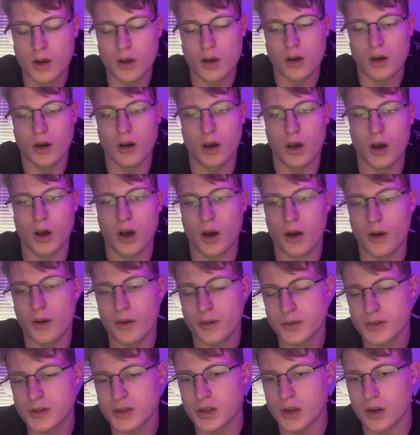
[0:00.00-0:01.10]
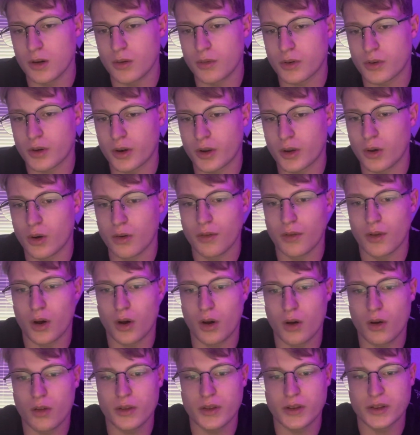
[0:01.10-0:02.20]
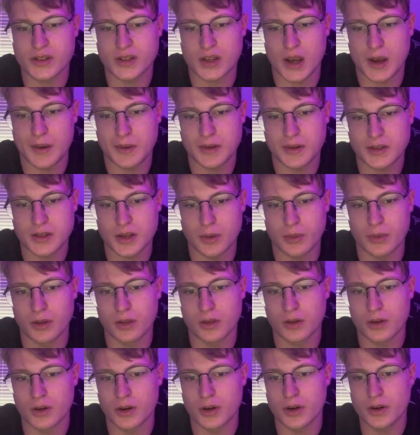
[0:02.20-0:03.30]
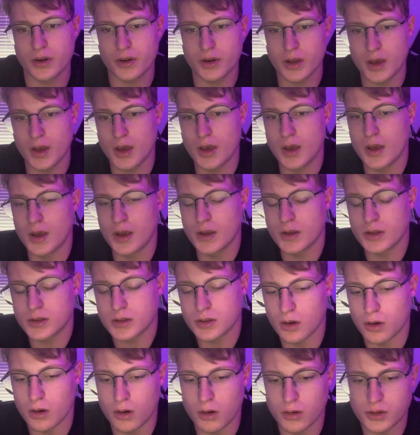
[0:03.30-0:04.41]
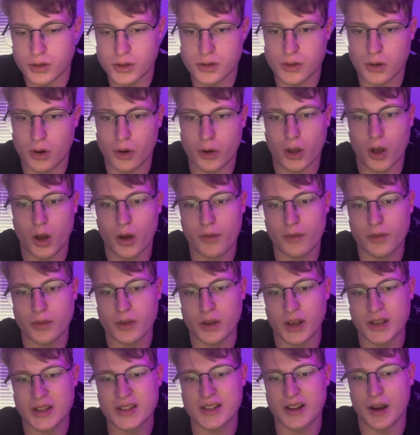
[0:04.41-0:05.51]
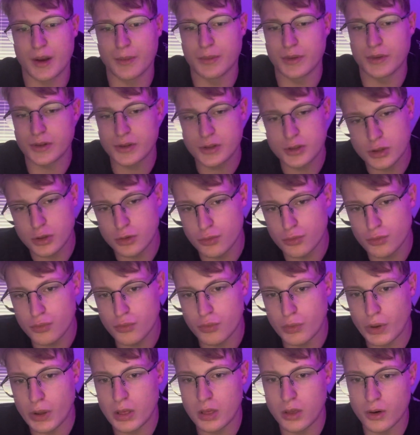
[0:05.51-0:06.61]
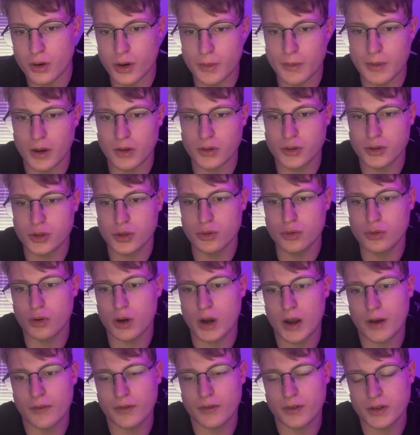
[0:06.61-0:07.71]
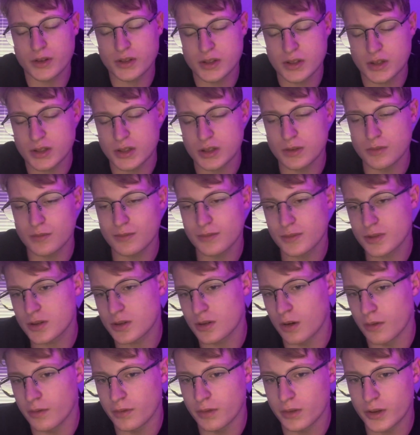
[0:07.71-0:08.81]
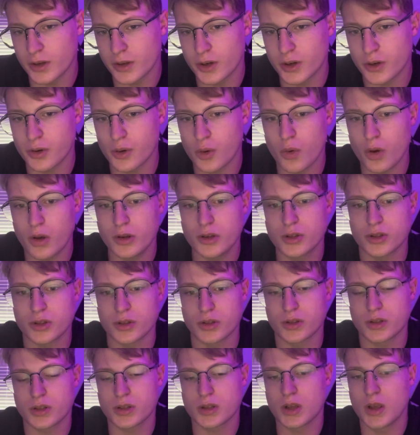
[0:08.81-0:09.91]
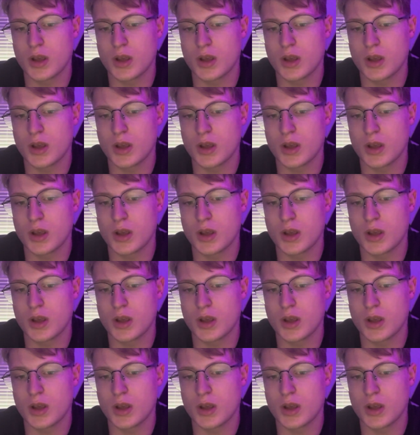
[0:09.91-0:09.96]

So we're going to go over all the assignments that we learned. So starting off, assignment 2, we learned about two graphing systems of linear equations.